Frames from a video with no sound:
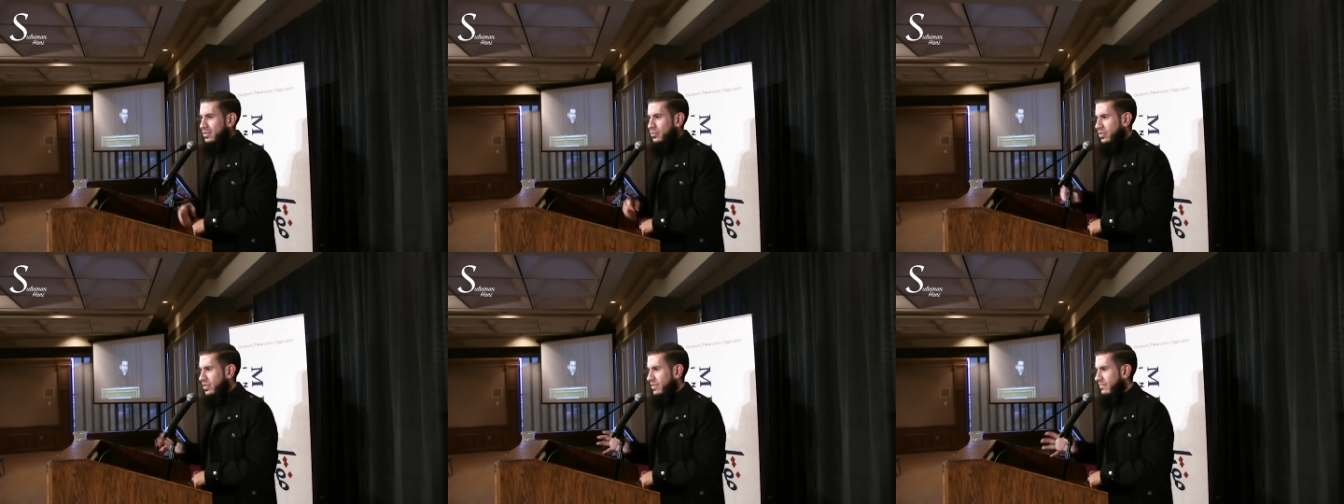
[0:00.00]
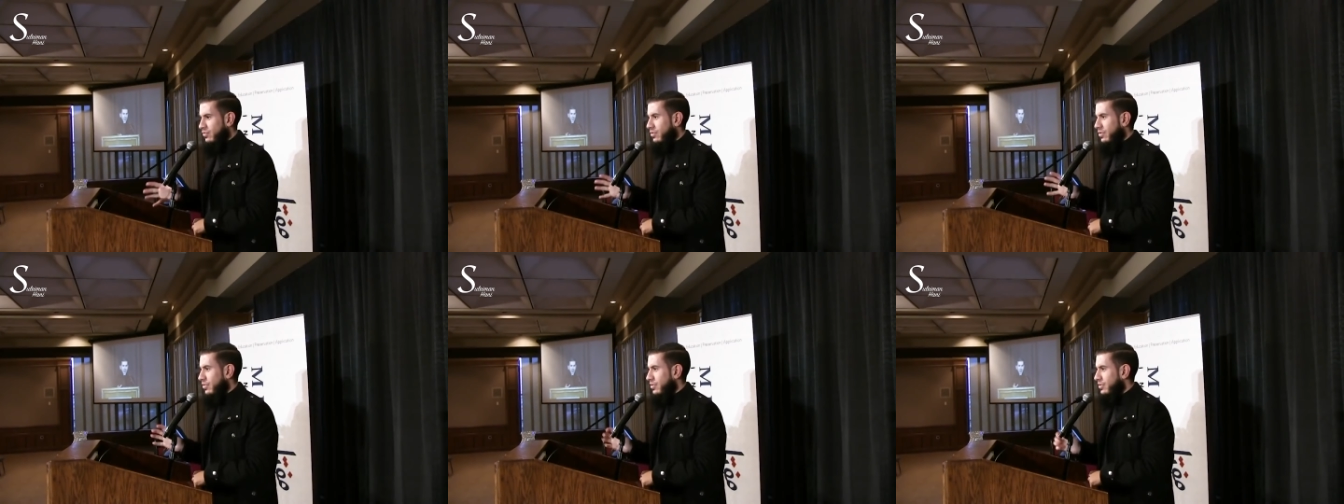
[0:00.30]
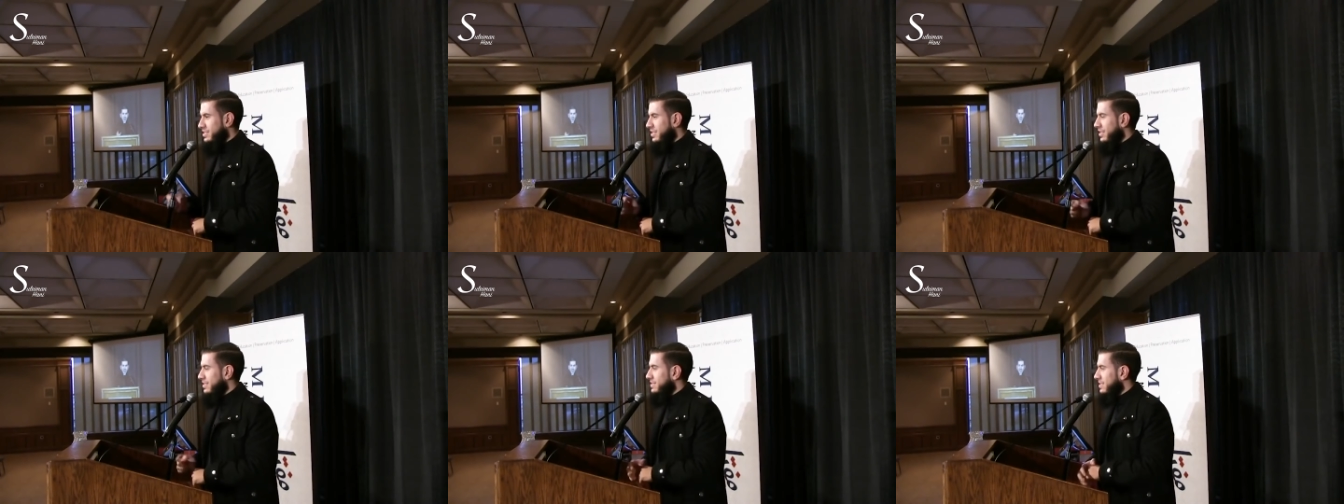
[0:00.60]
We'll give you
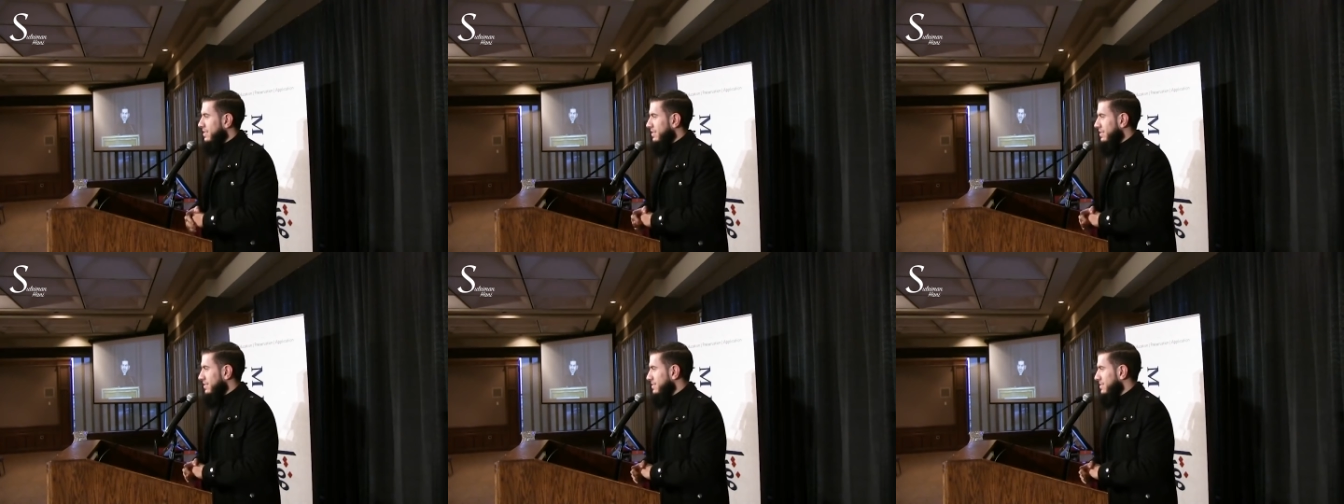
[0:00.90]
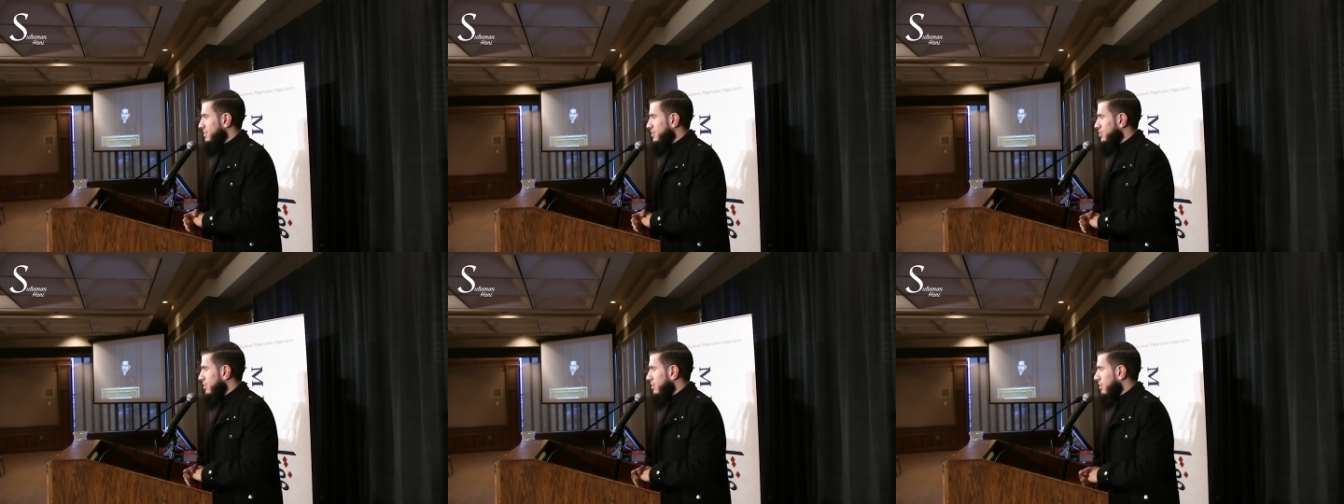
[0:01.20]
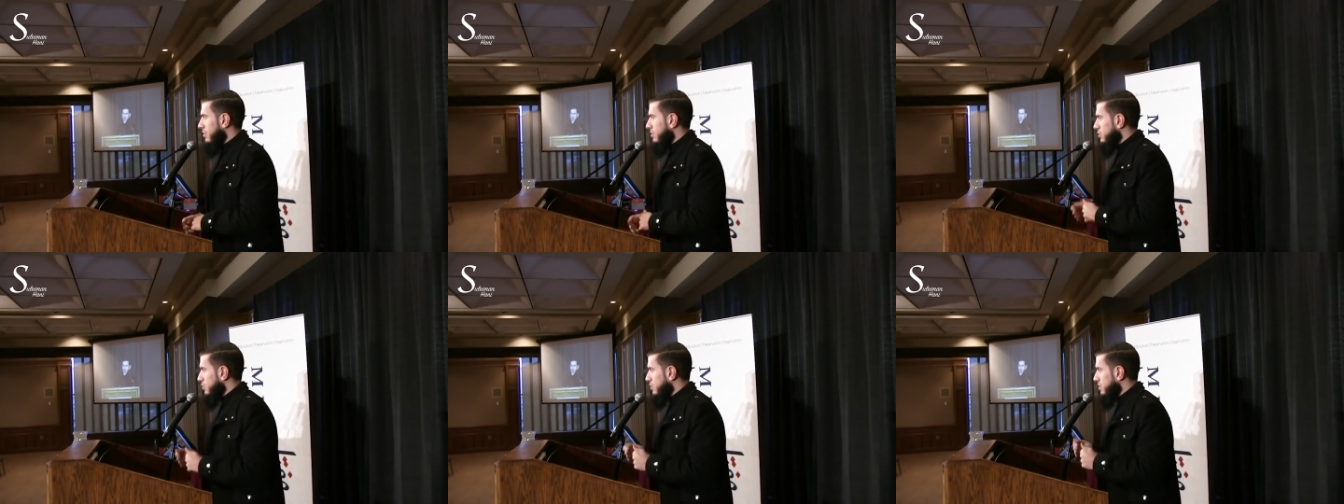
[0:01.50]
another ten seconds,
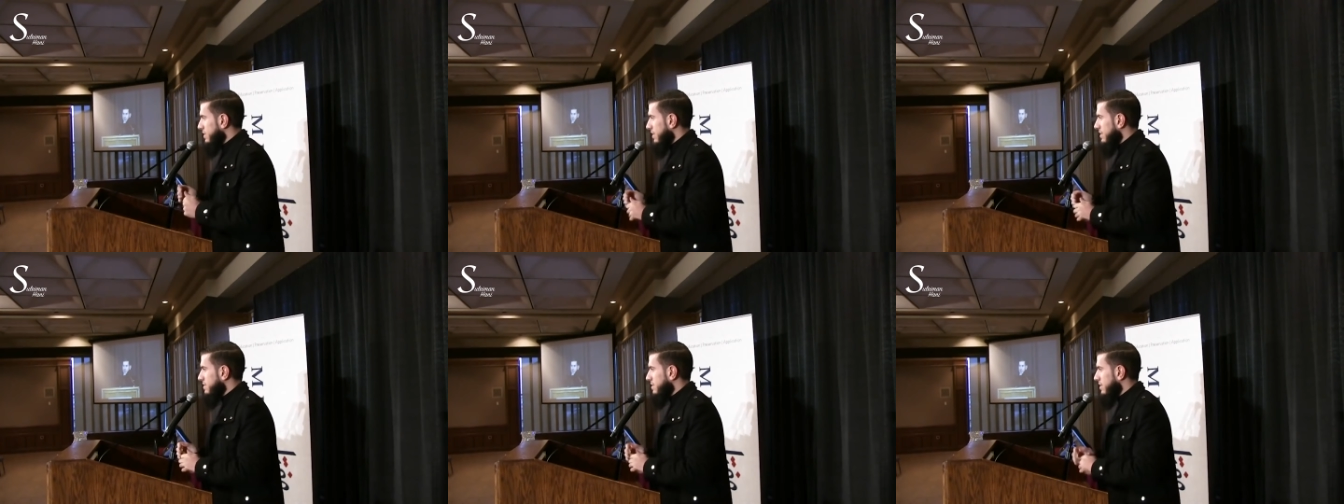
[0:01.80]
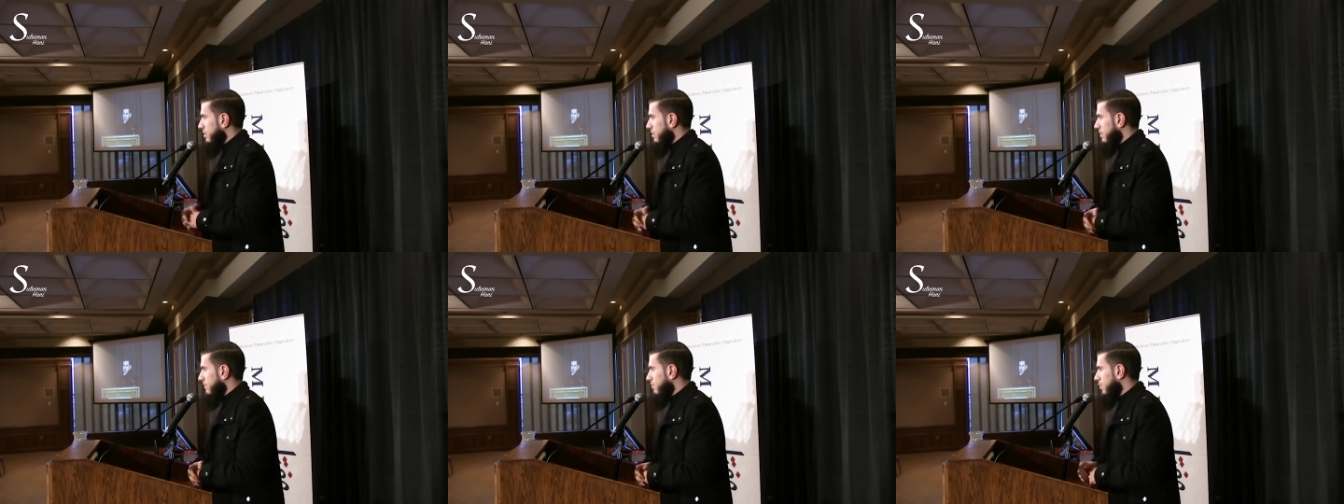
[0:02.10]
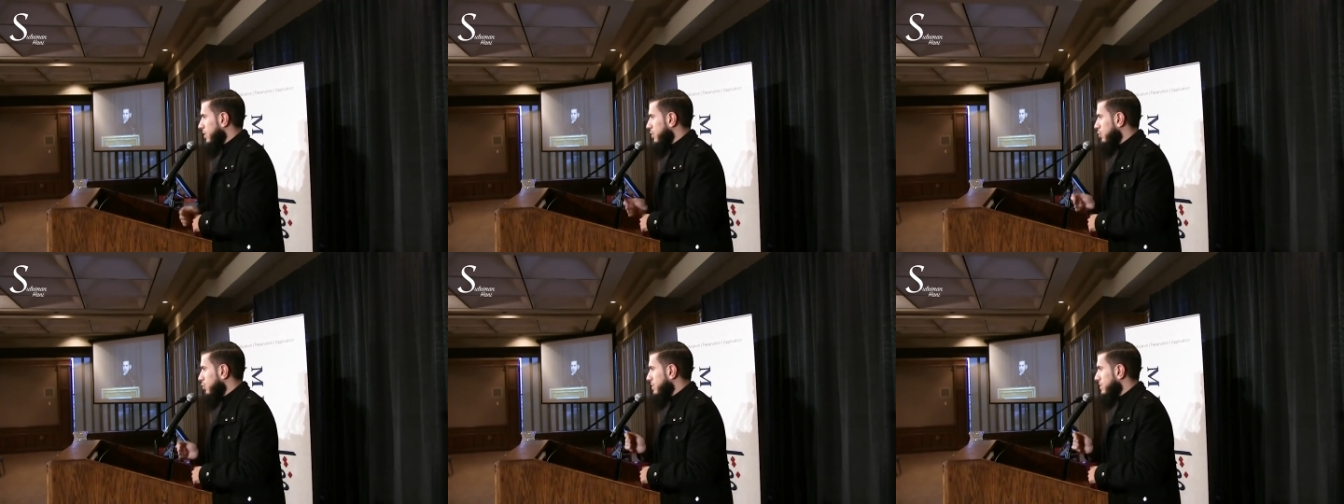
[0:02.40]
inshallah. So text a loved
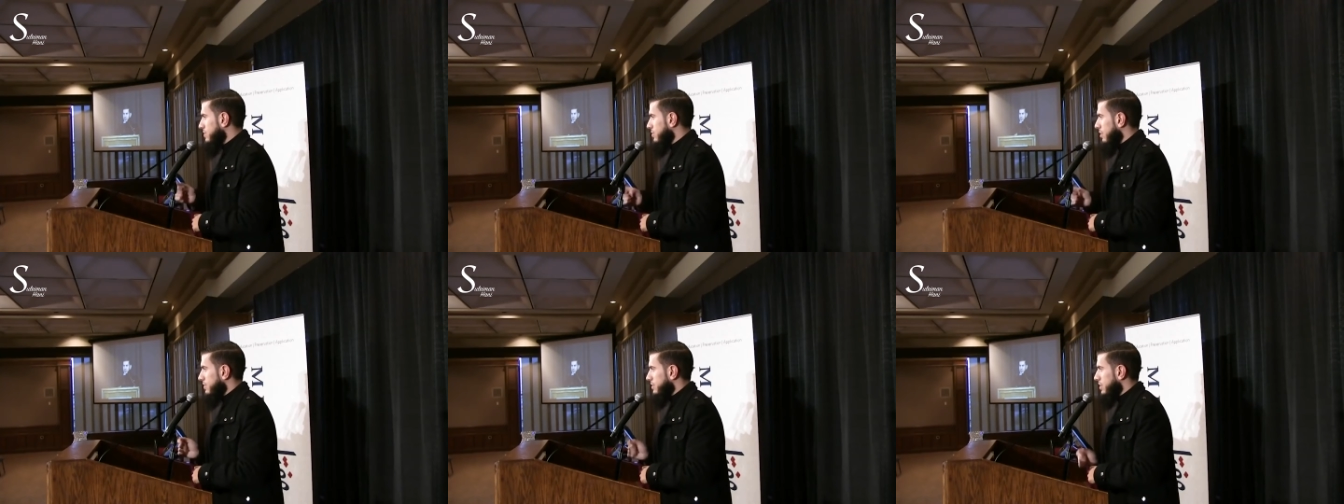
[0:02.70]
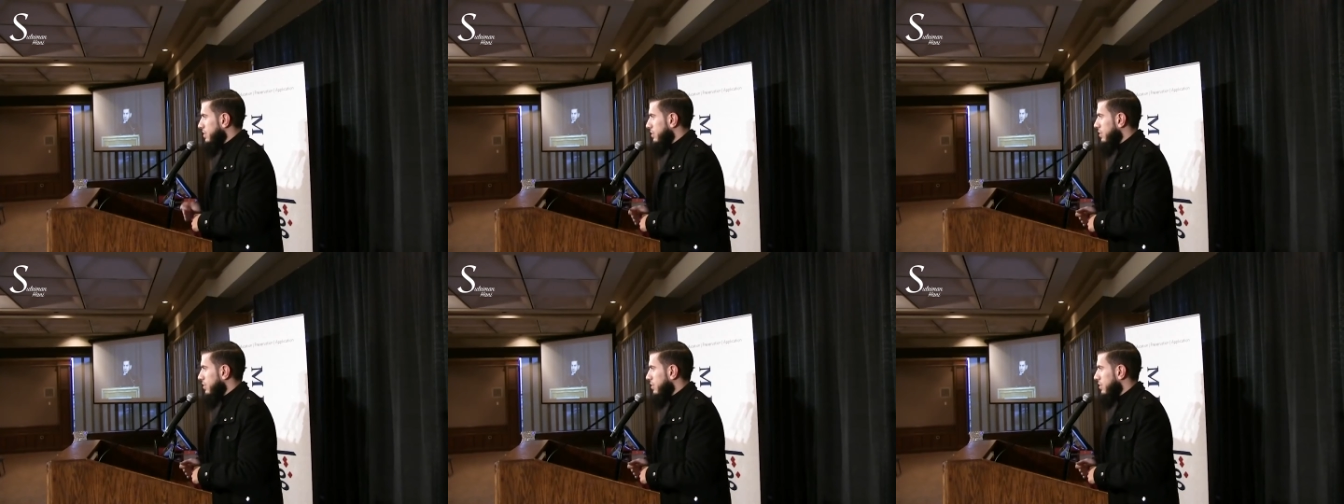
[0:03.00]
one who is not